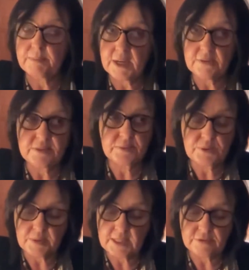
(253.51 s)
Mary's,
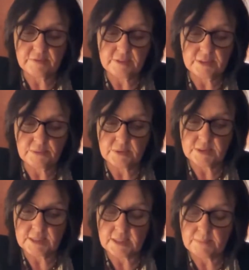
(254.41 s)
which we later found out
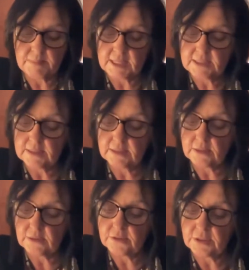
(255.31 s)
was a Magdalen
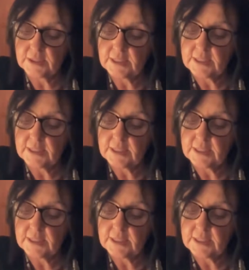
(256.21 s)
laundry.